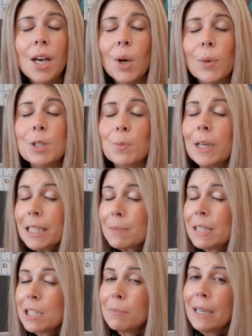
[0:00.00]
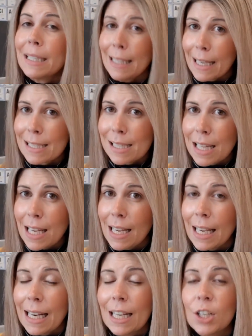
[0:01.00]
Which brings me to my next
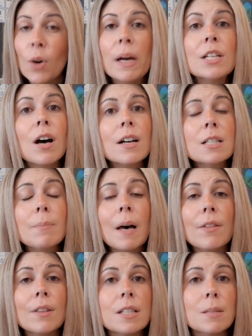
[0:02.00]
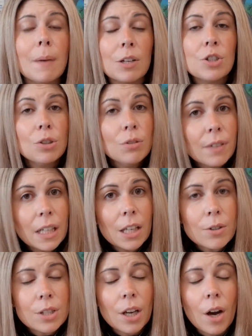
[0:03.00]
thing, and I know I talked about this about two
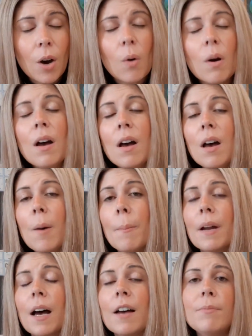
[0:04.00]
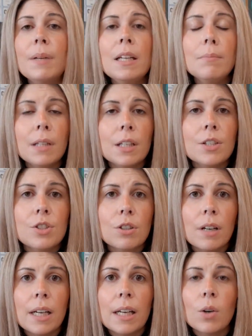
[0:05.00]
videos ago, but I've been
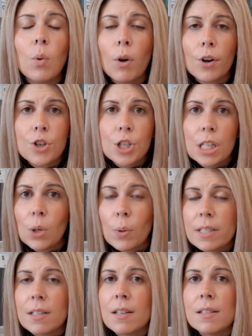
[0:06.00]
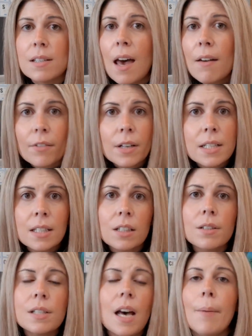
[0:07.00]
administering quarter sheet quizzes every
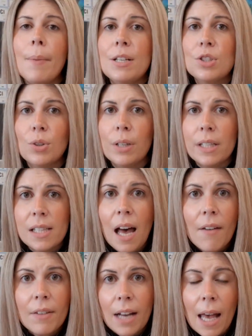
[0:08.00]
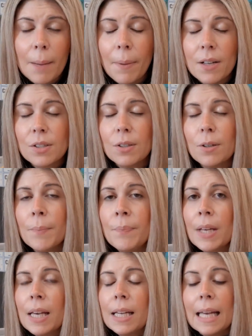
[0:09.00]
single time my students have an Edpuzzle.
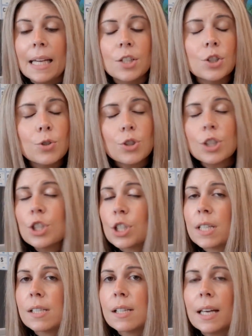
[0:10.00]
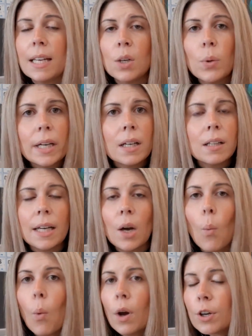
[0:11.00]
And it's usually just a quick, like
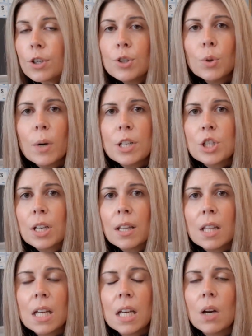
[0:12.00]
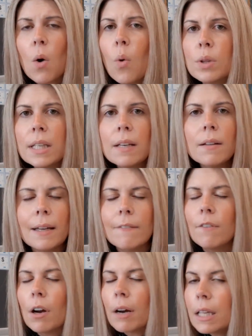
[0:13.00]
one or two question thing, only like
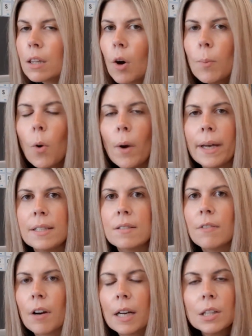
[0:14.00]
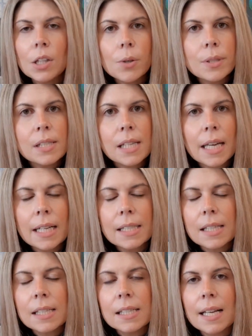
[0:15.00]
very low points, very low stakes
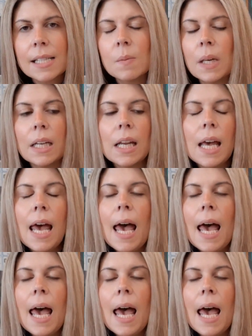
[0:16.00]
assessment.